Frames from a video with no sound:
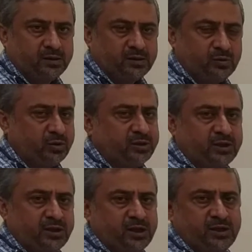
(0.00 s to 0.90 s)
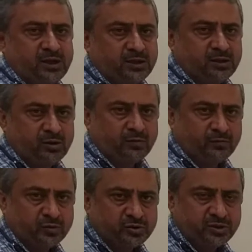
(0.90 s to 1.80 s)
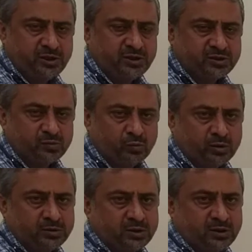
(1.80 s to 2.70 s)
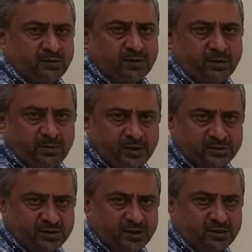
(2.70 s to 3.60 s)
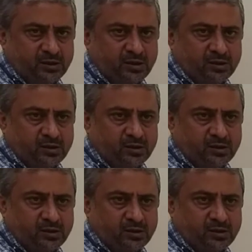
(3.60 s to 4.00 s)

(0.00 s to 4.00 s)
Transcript: You can take any category of goods, needs, wants, or desire-based category.